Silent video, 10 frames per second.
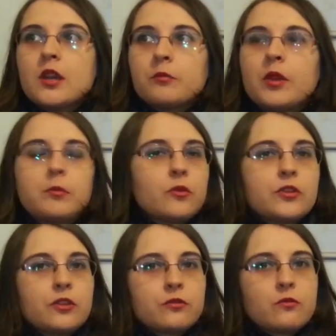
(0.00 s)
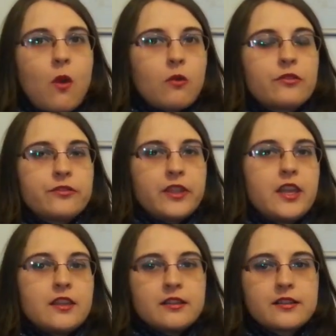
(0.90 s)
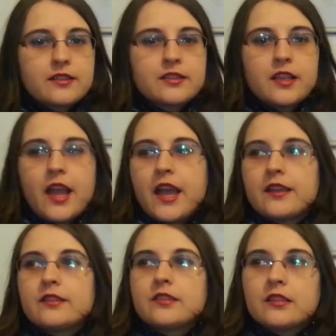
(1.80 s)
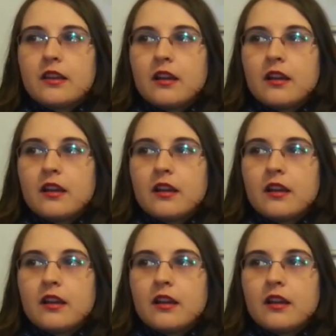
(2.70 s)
people did wrong things and